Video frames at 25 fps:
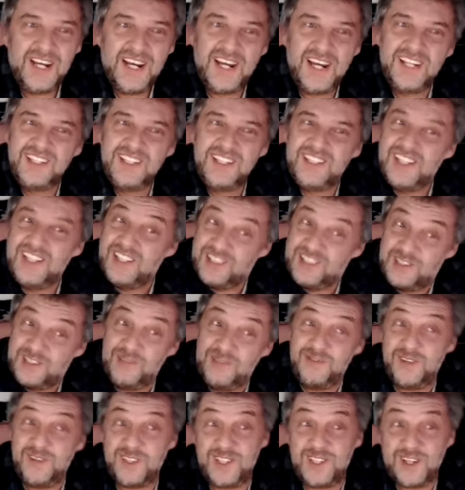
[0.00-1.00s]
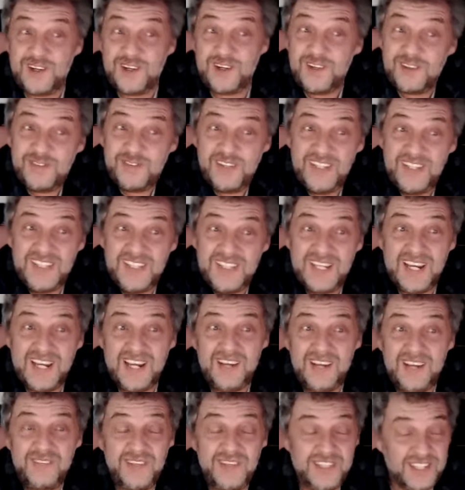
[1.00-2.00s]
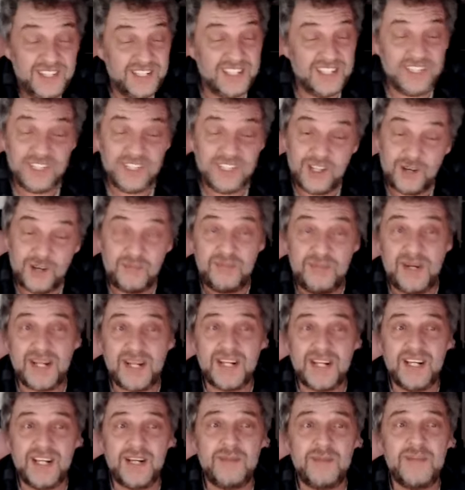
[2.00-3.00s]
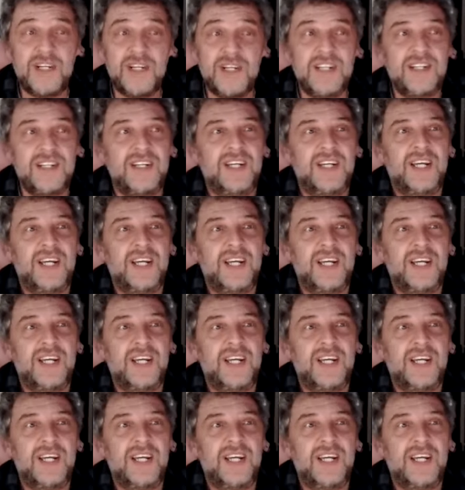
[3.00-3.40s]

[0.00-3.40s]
and did some photography there with a little compact camera.